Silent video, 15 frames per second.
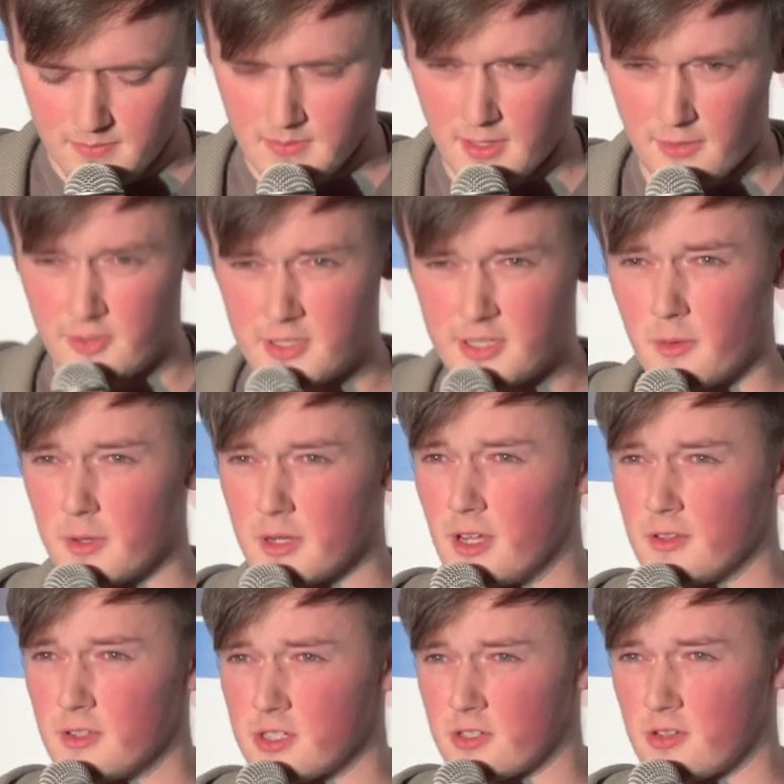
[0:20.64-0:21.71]
If you don't want to
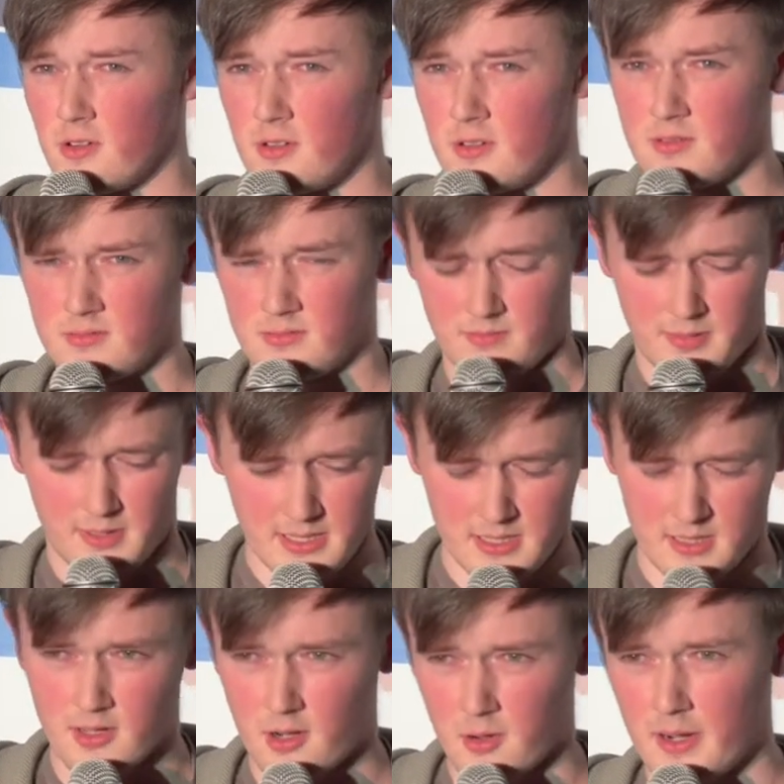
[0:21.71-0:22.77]
know the score,
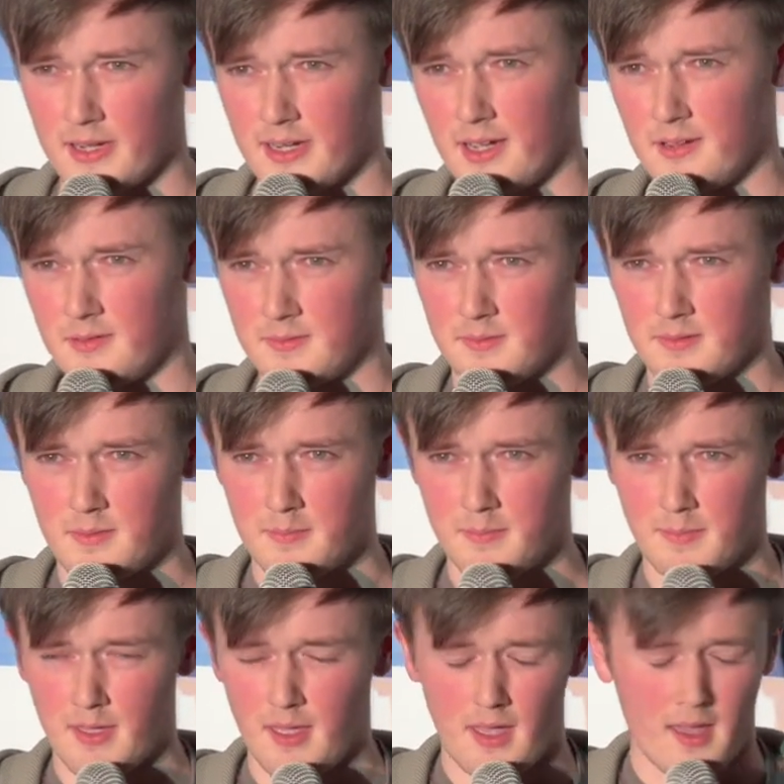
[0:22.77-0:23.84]
please look away now.
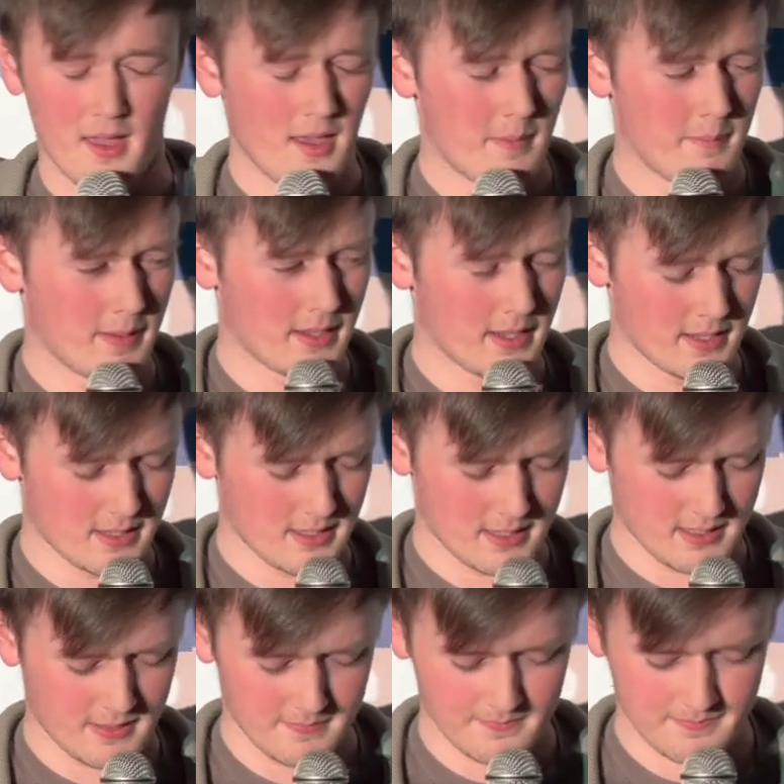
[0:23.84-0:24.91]
But
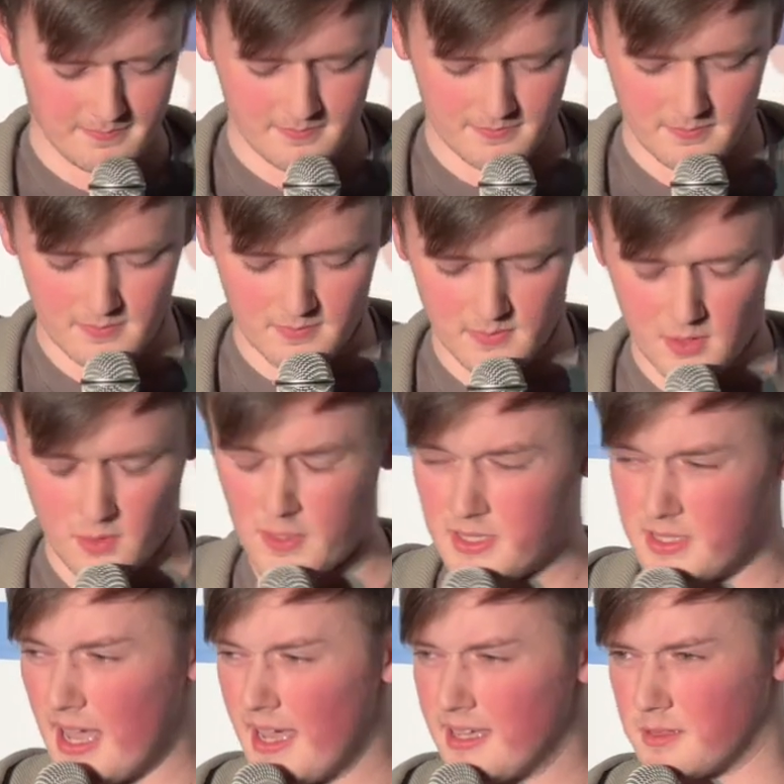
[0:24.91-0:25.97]
the
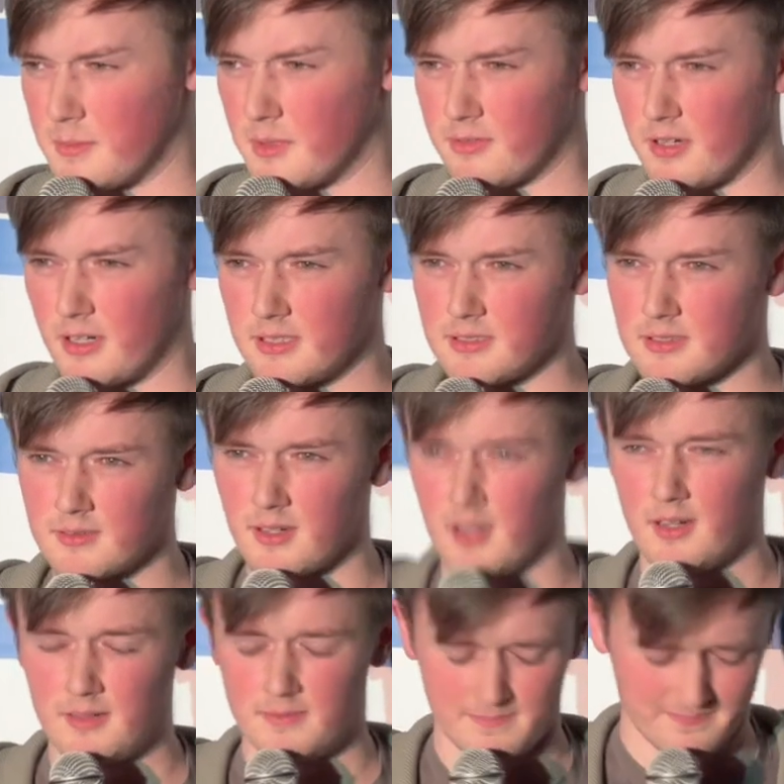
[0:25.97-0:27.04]
Queen's dead, I'm
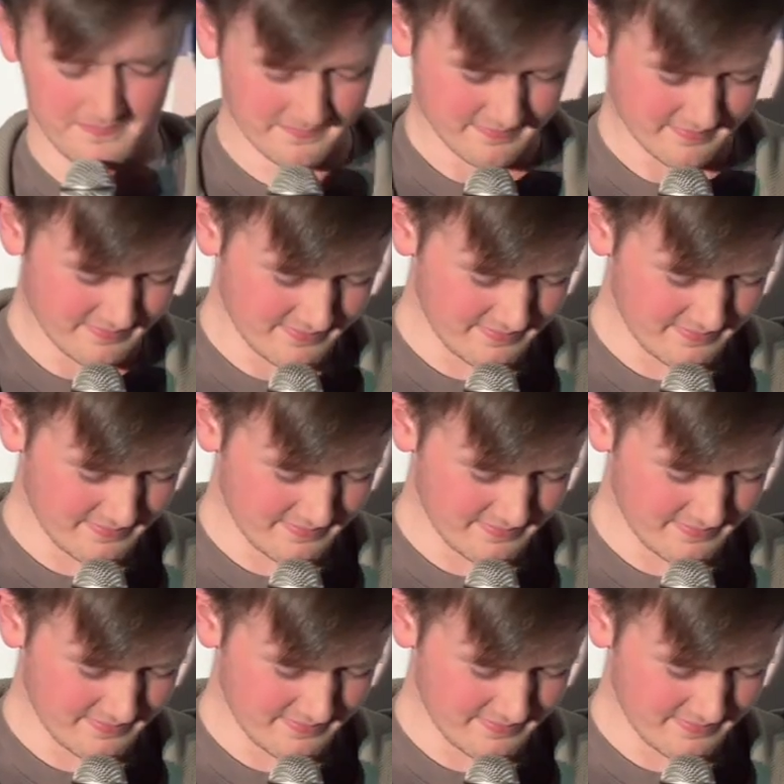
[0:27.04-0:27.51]
afraid.